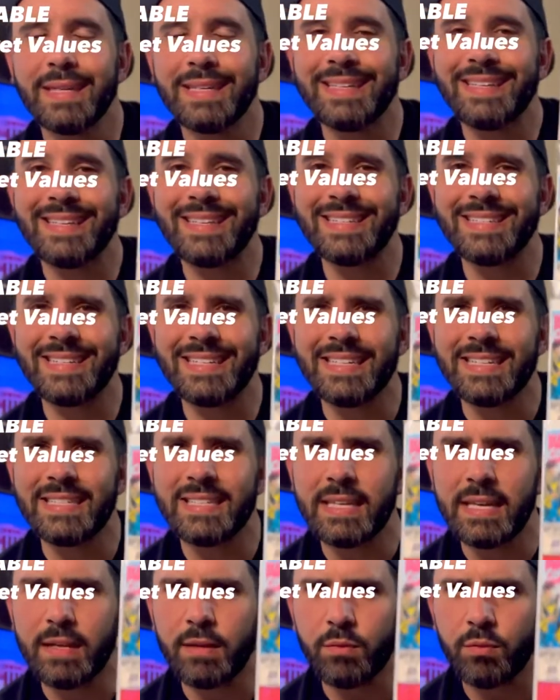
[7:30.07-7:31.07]
This
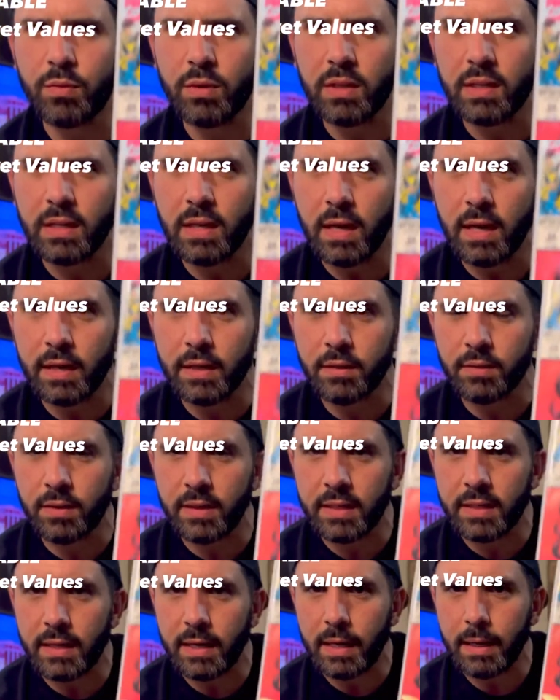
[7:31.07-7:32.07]
is a really high
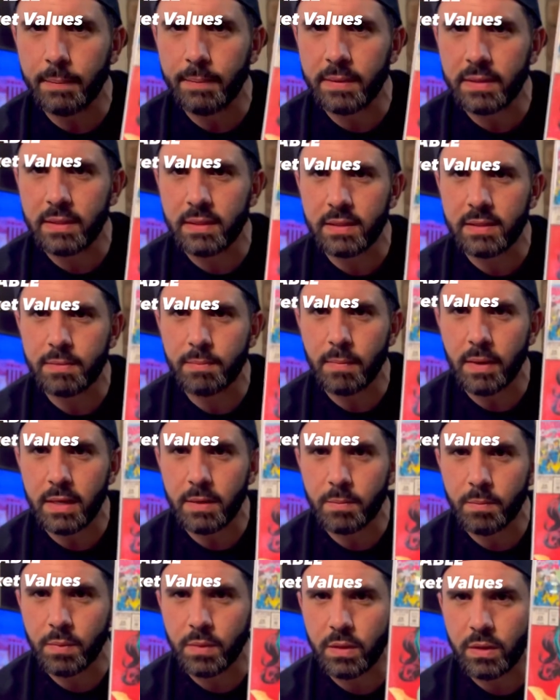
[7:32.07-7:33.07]
grade copy. This
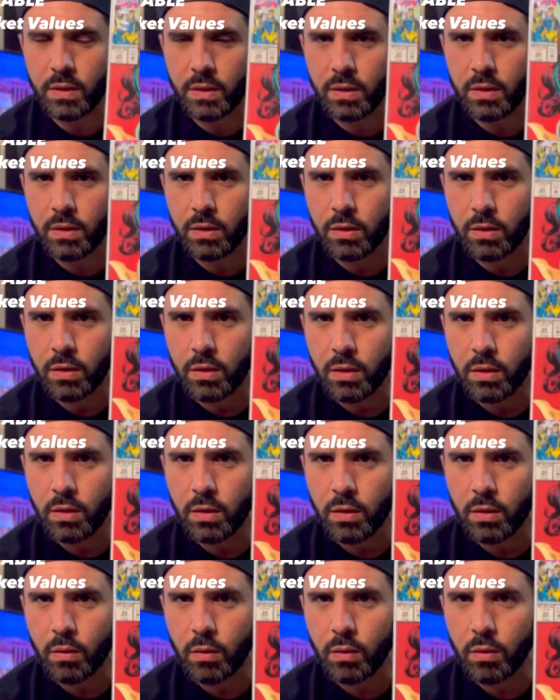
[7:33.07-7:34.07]
might be,
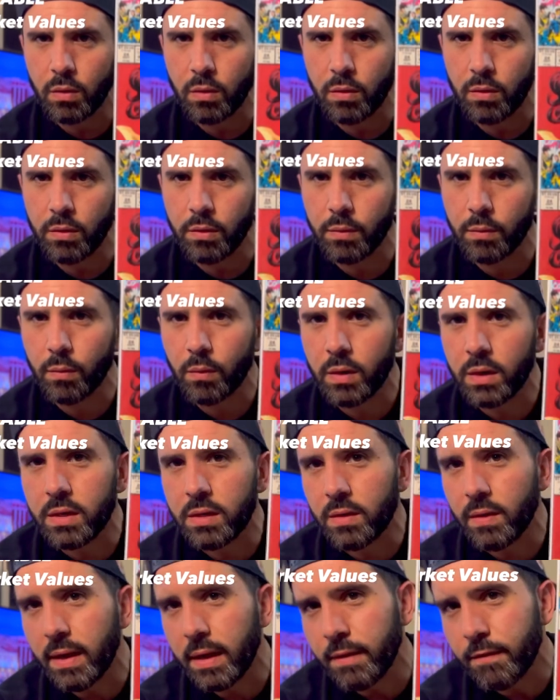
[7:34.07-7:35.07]
where are
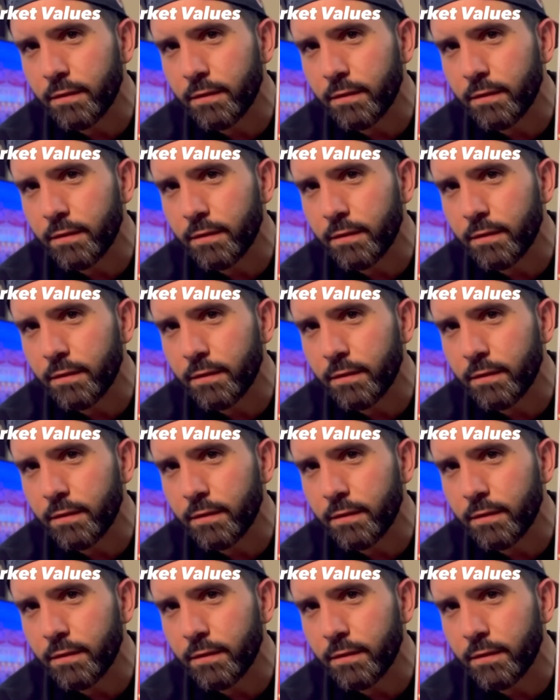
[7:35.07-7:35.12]
you at?